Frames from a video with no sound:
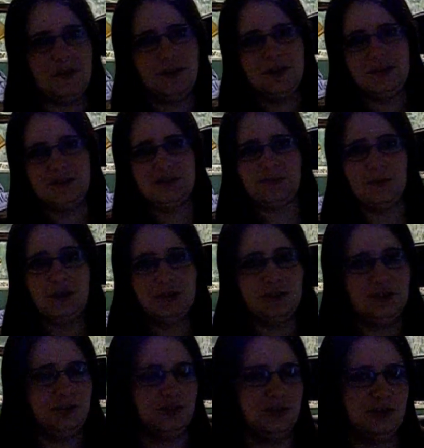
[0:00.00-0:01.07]
these
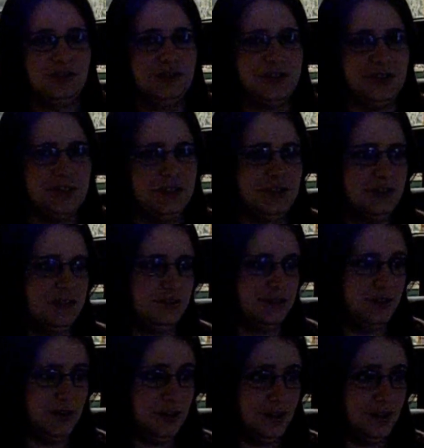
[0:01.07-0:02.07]
monsters. And